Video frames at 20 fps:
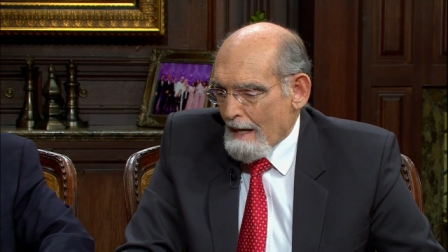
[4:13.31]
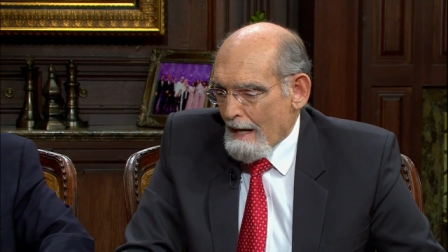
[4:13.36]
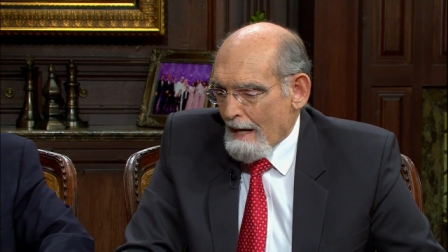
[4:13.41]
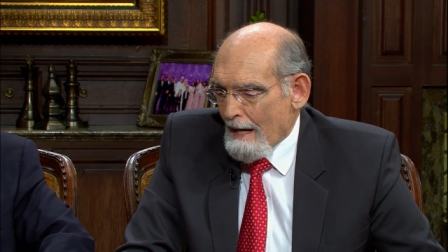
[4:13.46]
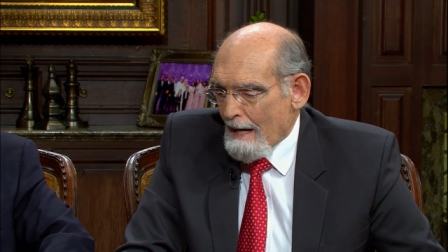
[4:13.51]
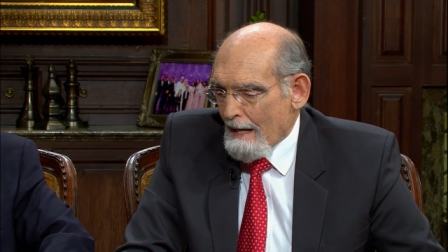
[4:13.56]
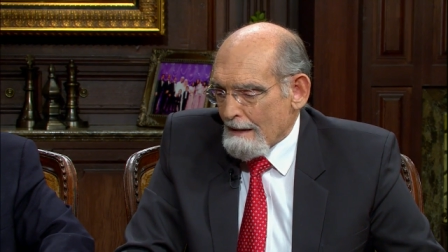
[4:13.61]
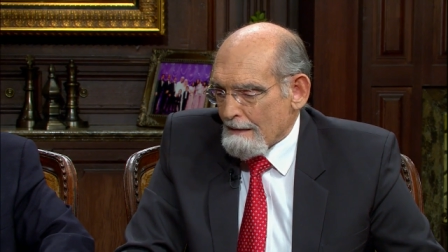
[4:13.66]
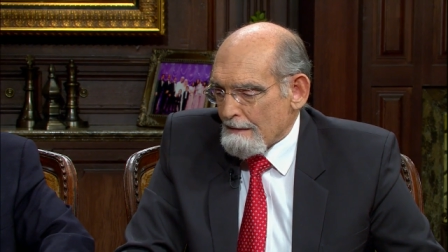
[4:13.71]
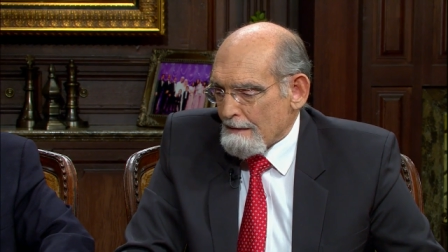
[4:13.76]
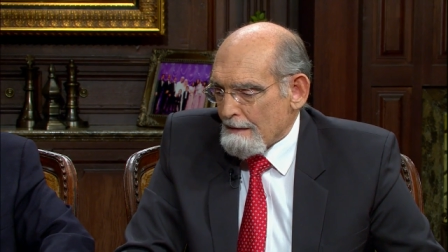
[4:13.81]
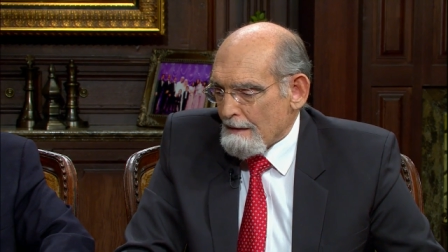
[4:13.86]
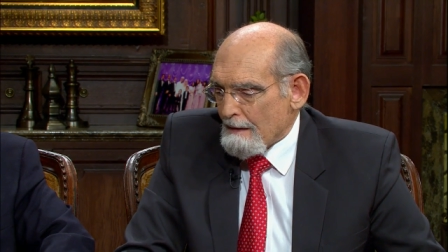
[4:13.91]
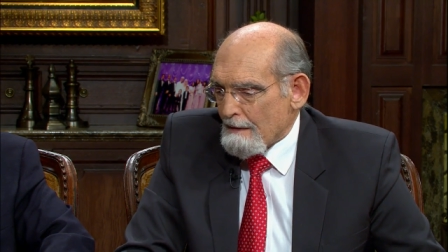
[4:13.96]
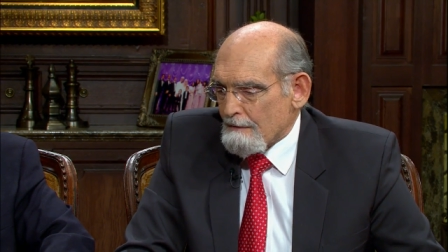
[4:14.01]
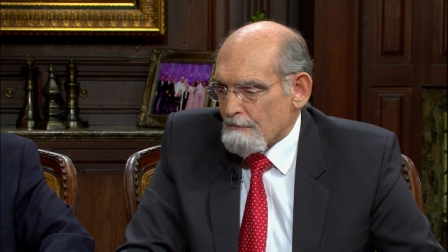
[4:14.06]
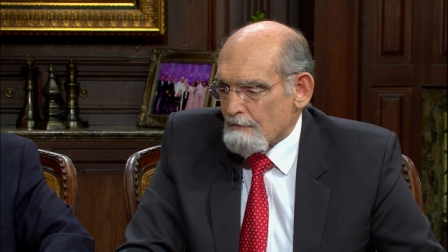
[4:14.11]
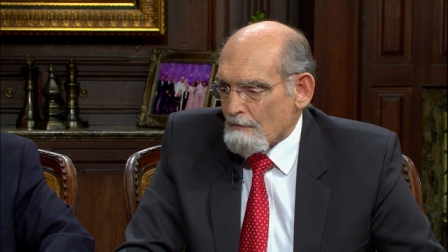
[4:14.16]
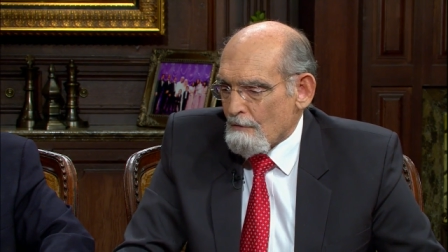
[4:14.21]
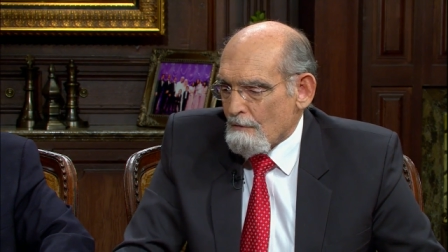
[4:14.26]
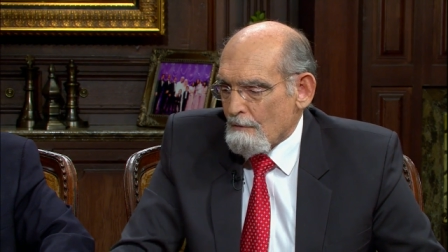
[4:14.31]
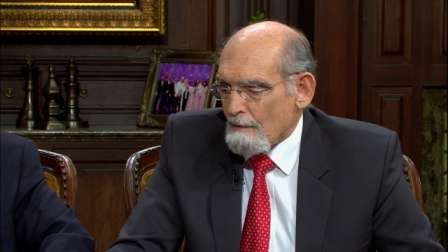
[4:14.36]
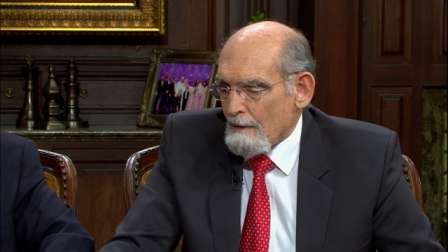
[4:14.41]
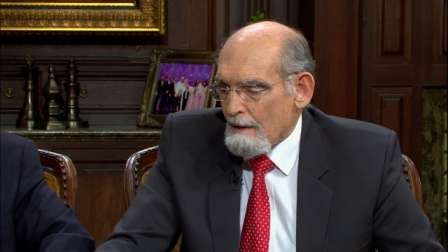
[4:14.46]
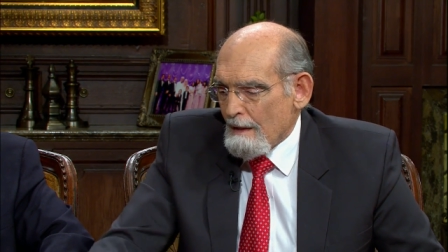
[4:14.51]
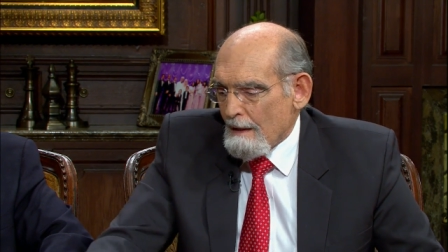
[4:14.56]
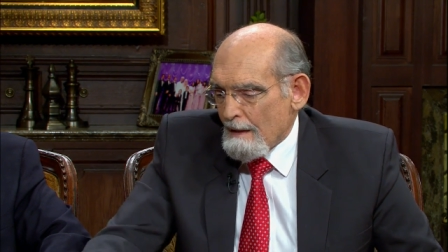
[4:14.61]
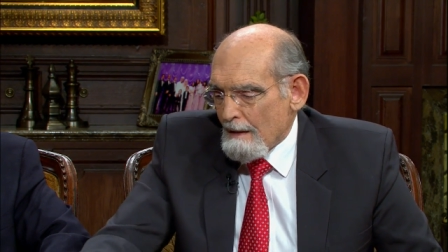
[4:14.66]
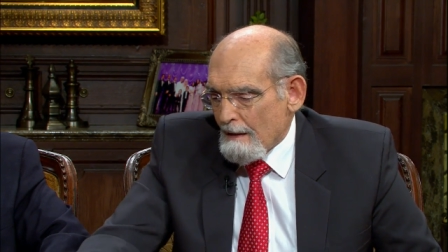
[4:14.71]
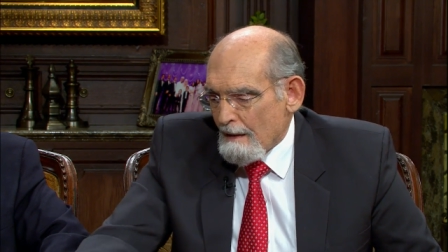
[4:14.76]
And uh, so
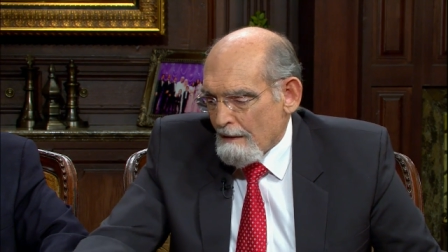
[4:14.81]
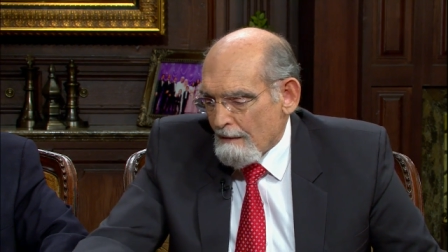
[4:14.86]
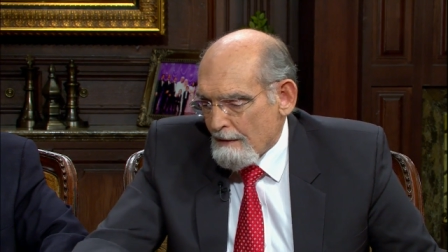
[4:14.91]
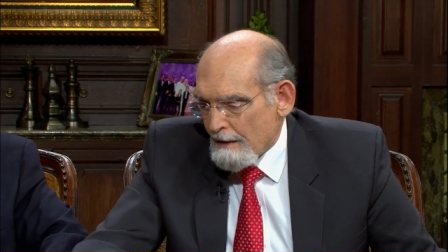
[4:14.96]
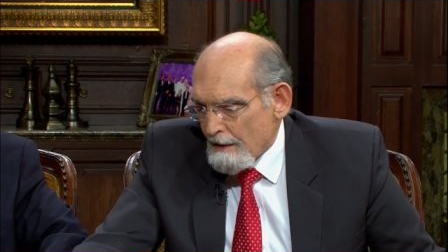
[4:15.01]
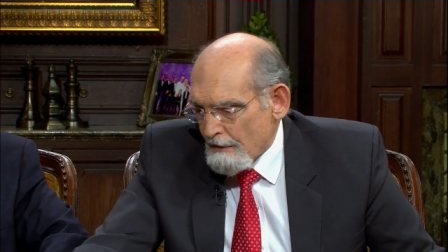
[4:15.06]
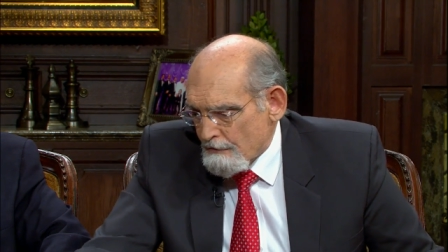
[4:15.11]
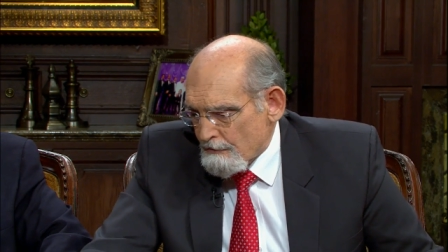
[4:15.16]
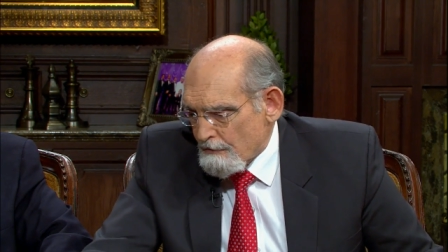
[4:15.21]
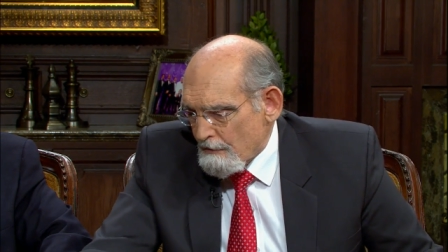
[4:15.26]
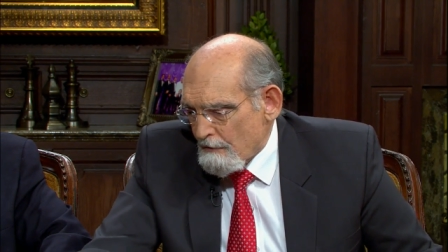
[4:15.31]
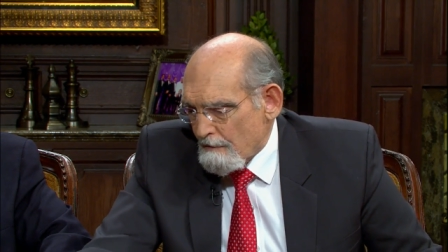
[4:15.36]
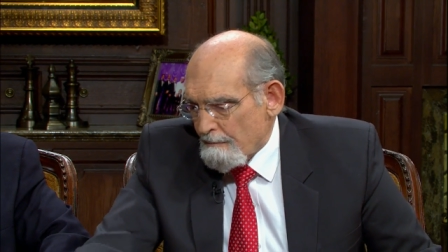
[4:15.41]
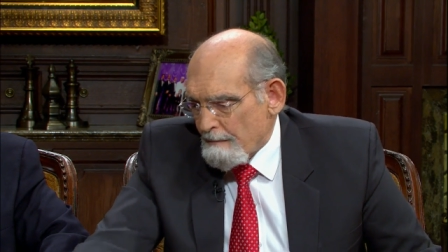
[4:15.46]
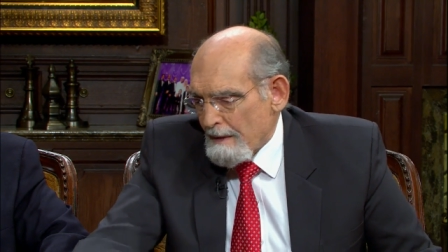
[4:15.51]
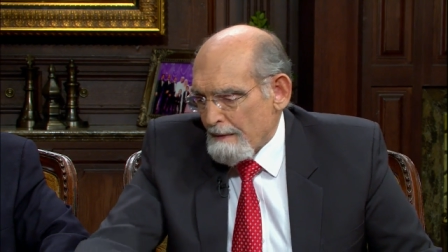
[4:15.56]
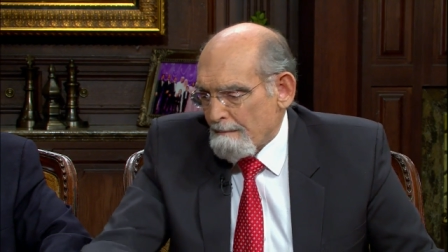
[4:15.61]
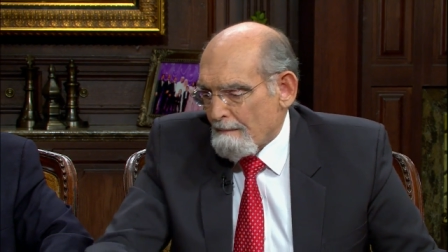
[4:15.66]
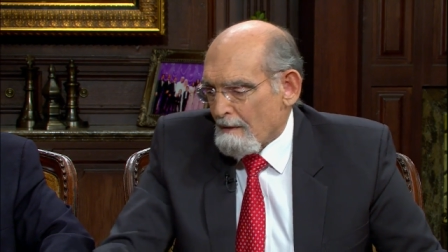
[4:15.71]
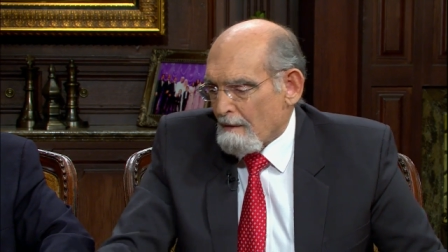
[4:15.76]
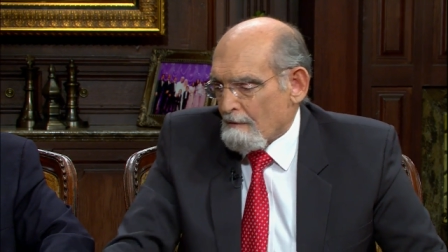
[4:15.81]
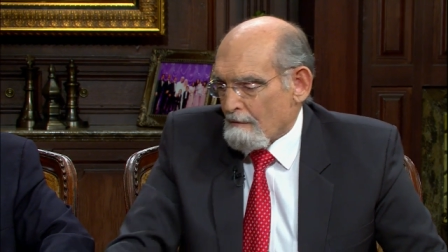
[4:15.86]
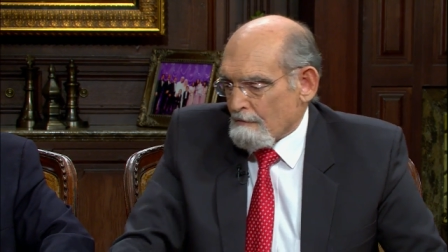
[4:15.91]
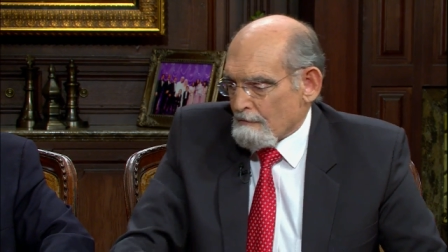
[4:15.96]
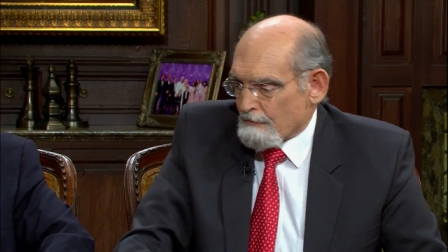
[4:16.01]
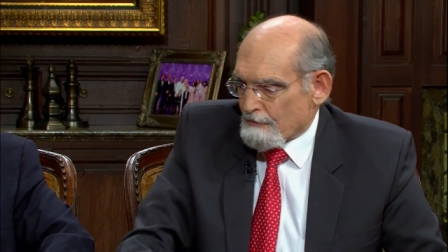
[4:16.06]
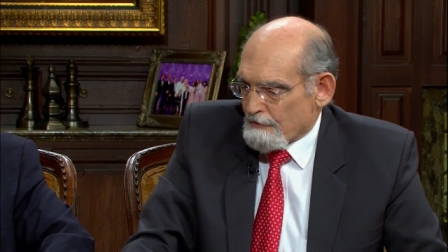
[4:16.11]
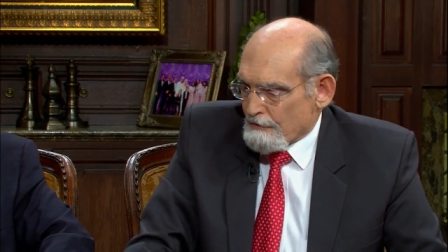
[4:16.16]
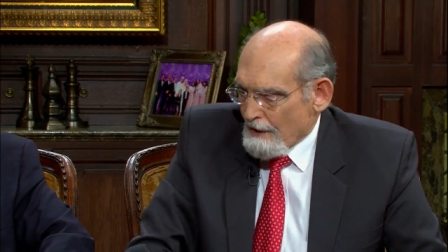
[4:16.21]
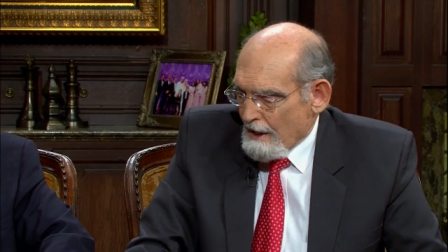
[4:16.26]
the Institute of
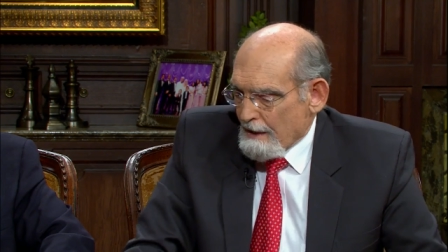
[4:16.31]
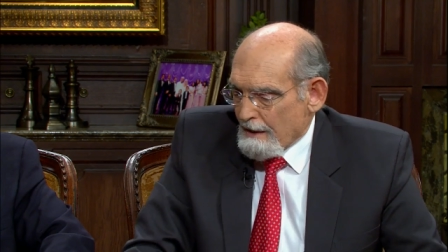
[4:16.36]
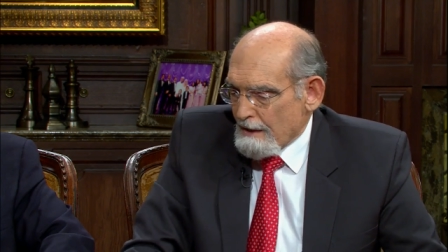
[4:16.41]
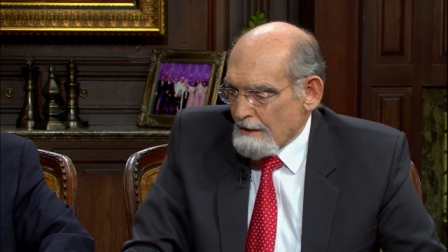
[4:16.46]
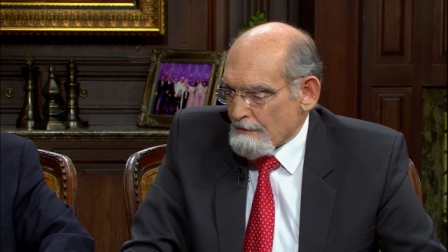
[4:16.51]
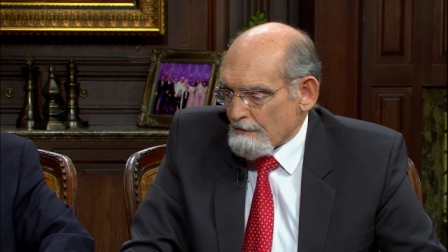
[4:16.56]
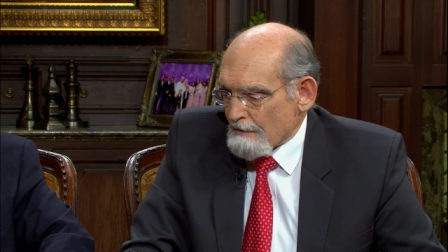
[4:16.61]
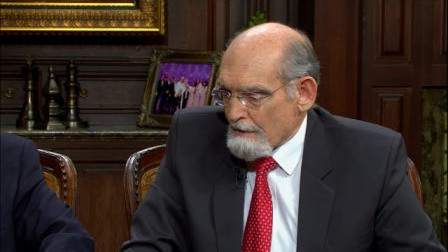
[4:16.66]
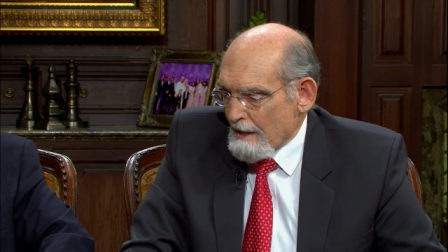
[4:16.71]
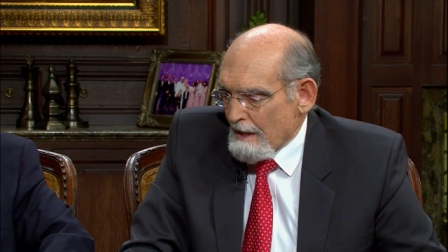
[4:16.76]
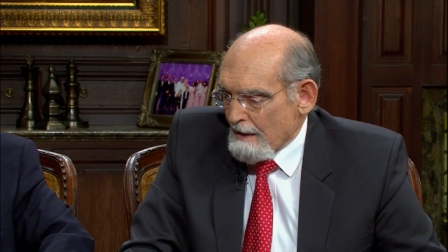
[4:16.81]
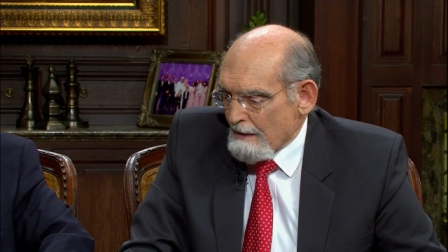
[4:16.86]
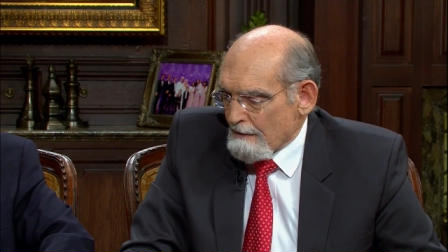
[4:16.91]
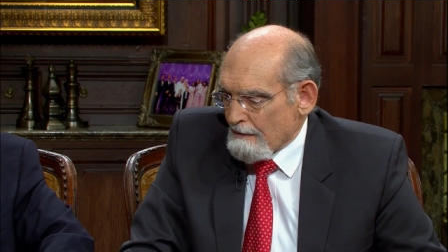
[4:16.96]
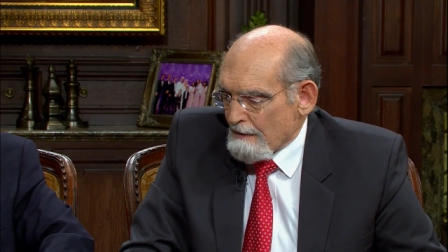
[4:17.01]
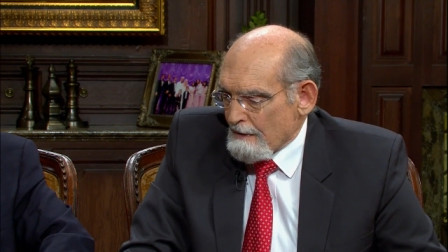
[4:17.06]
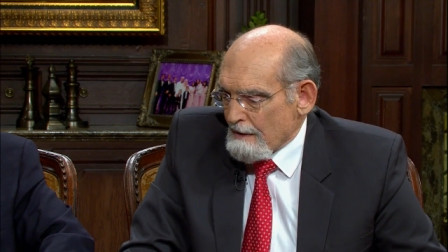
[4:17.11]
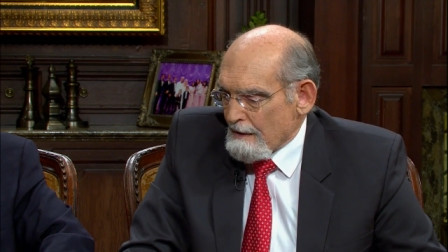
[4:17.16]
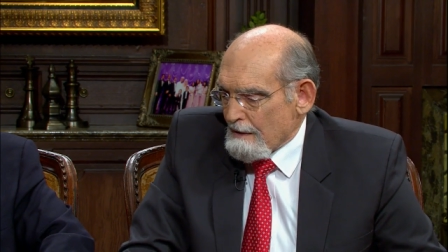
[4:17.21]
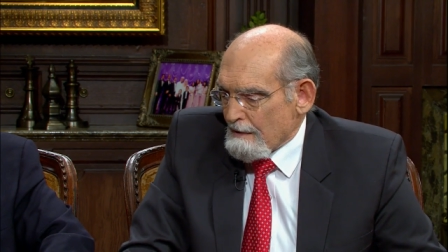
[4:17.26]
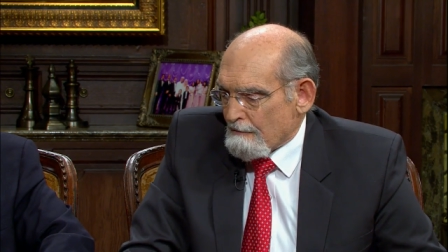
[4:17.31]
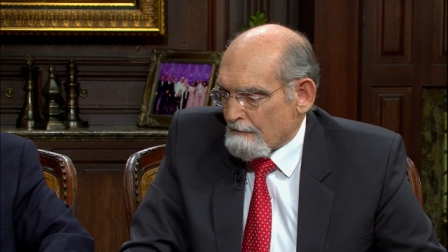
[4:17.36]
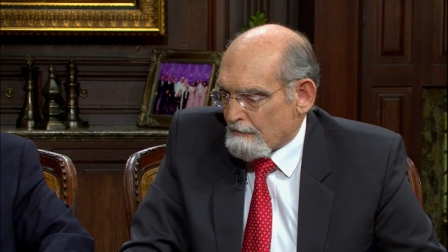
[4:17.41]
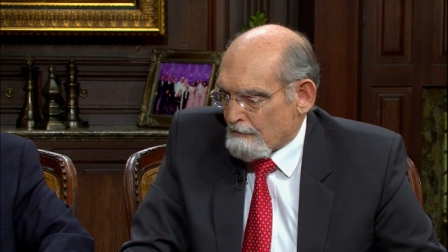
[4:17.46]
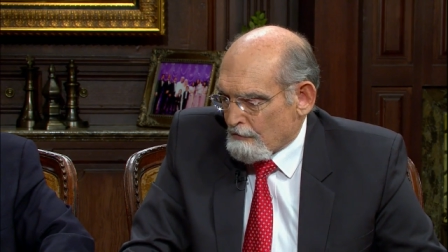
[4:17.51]
Biblical Studies and the